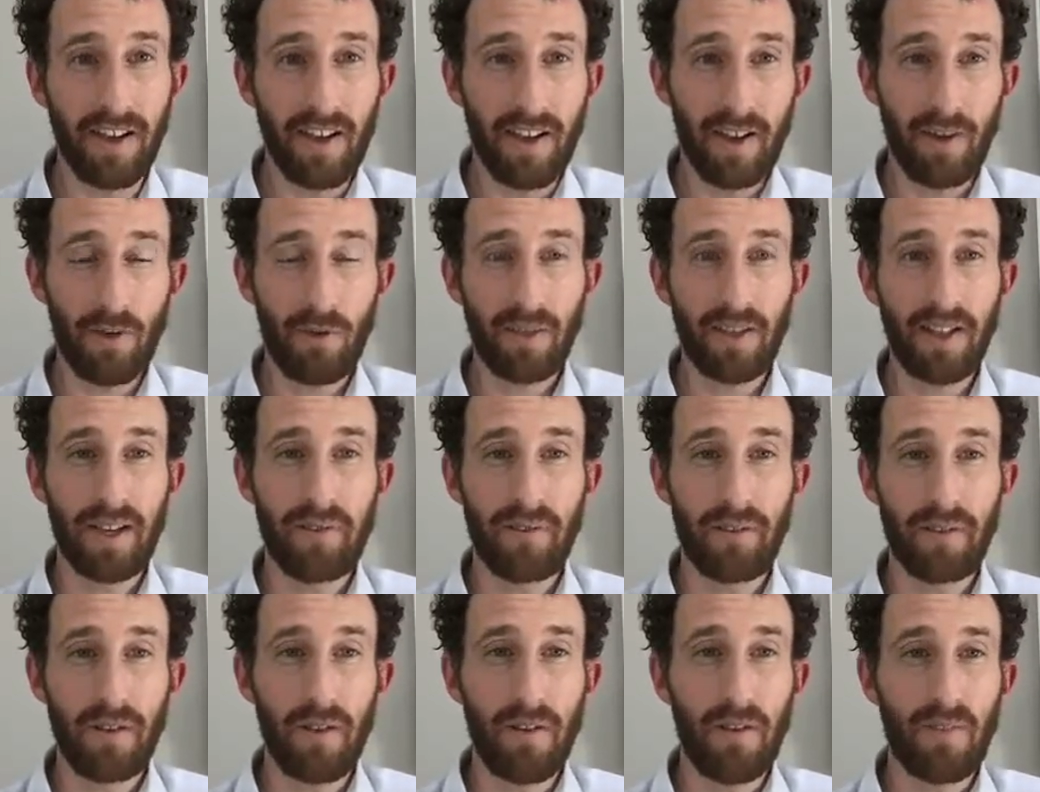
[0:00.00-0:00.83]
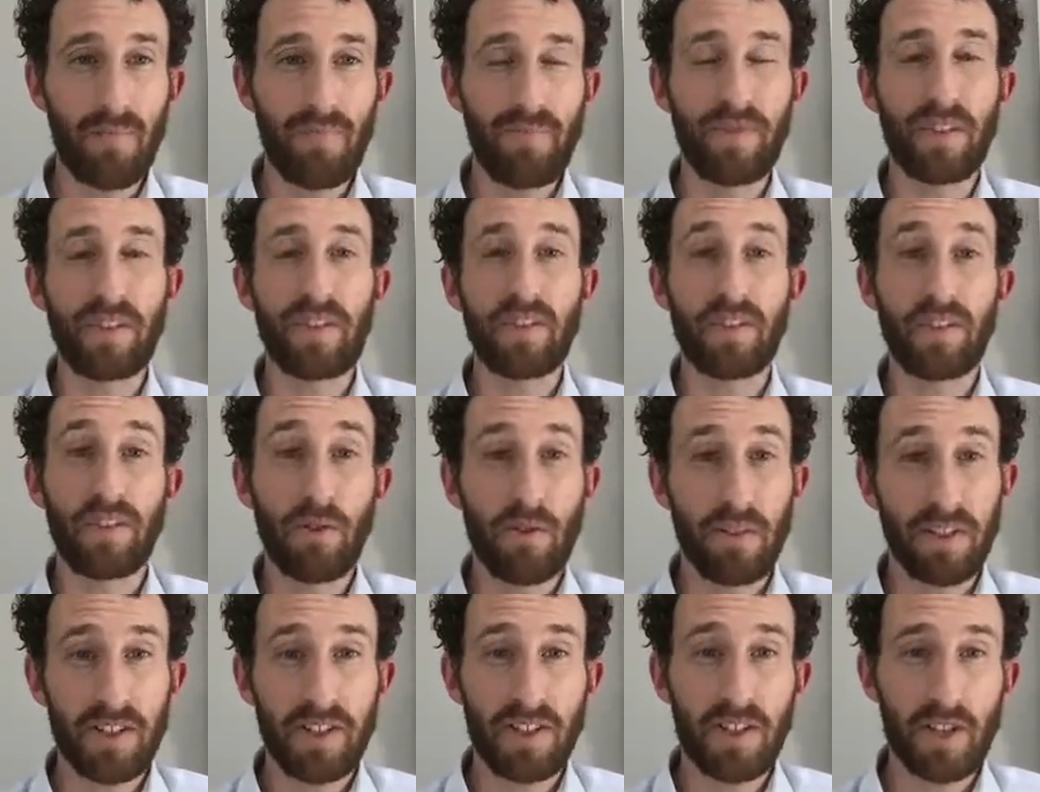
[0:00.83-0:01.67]
your level of your
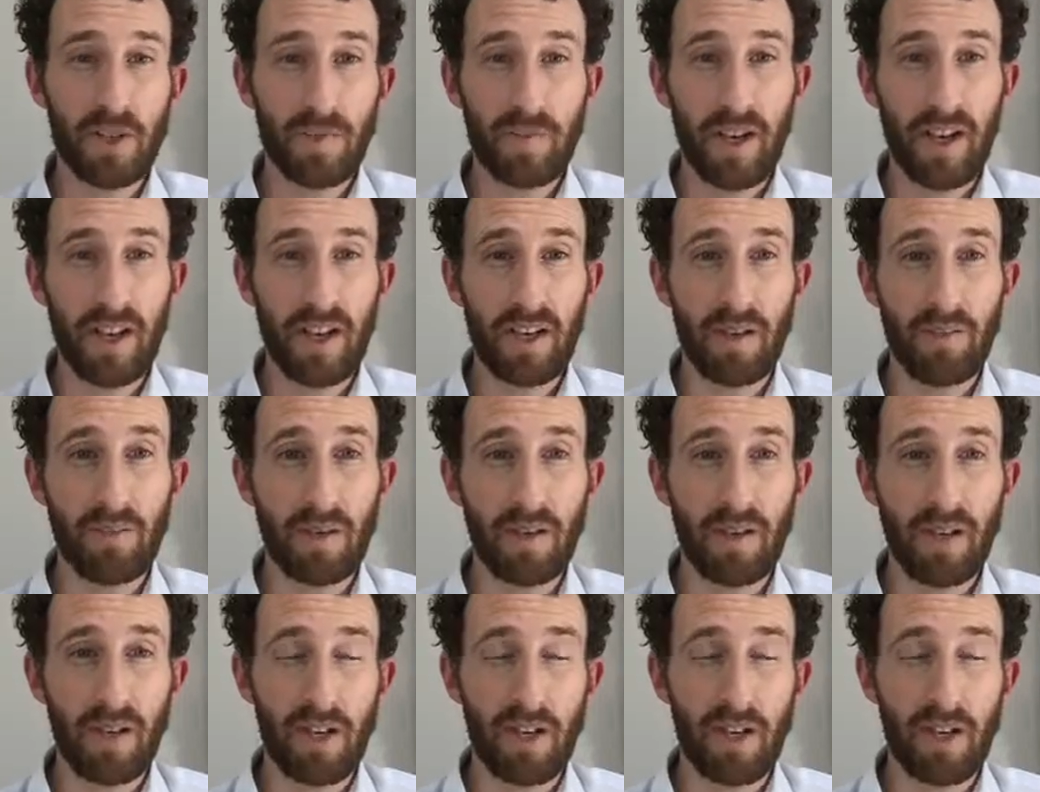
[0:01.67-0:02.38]
decision-making ability,